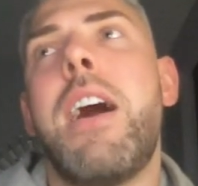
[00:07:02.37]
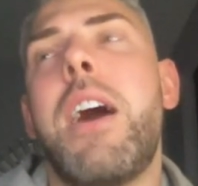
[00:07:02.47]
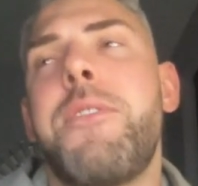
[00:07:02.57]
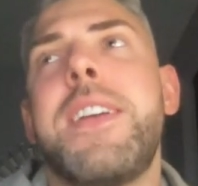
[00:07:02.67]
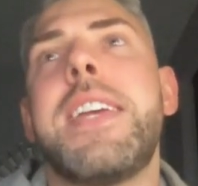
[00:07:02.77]

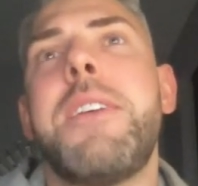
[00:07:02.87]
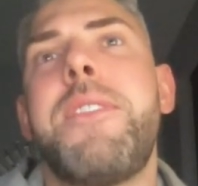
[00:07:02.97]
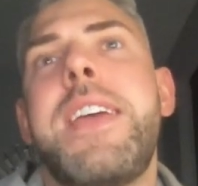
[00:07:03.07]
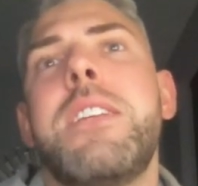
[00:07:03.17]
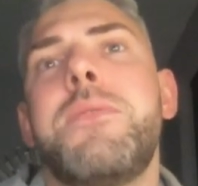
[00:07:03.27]
think if
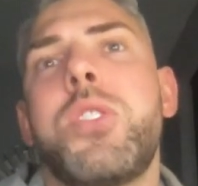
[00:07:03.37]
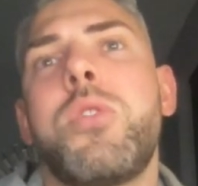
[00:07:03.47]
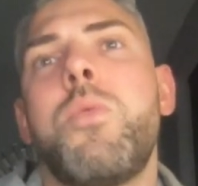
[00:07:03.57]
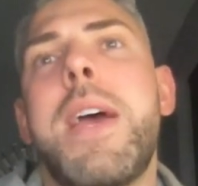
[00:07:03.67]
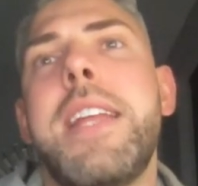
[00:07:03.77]
he'd have
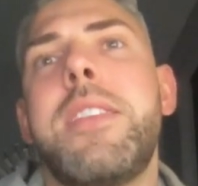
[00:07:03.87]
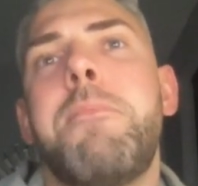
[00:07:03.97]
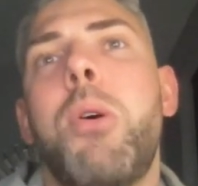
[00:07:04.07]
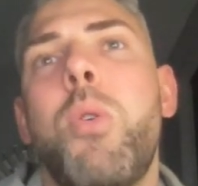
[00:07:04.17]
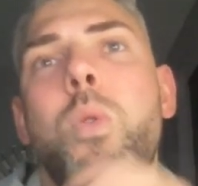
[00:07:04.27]
squared the
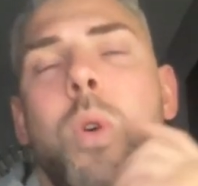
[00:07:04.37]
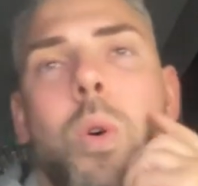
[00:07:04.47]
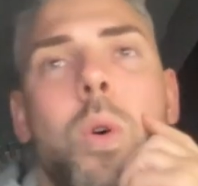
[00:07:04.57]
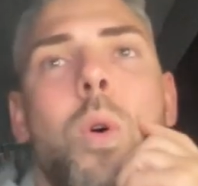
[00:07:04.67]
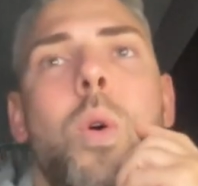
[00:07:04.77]
ball
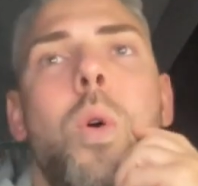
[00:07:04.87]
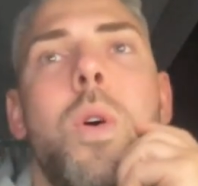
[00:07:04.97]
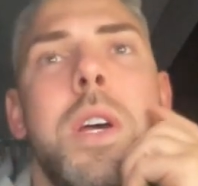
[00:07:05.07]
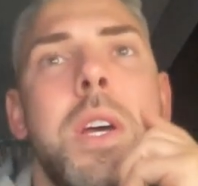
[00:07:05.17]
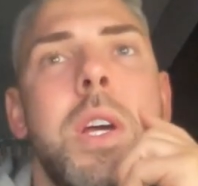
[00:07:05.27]
or
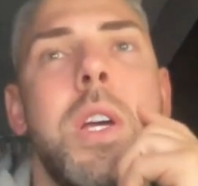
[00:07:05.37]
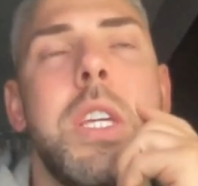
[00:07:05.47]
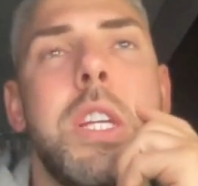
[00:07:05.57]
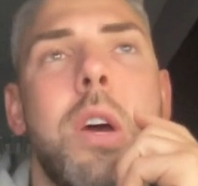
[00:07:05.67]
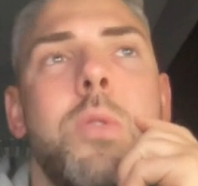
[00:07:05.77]

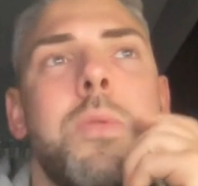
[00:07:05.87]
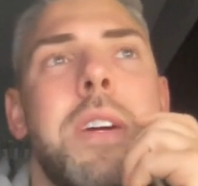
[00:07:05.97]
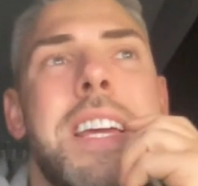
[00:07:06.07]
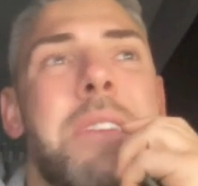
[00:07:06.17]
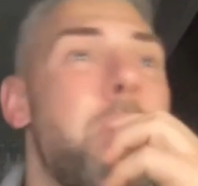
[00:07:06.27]
he